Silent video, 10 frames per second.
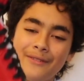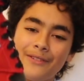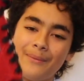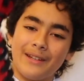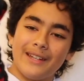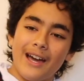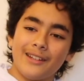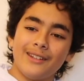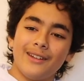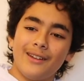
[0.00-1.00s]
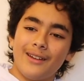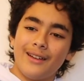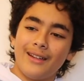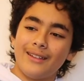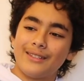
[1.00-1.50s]
from my dad.
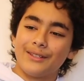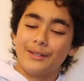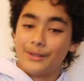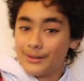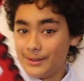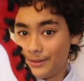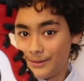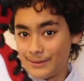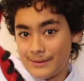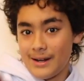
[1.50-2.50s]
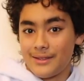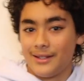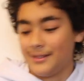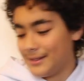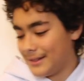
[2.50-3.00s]
So, right
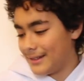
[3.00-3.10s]
there.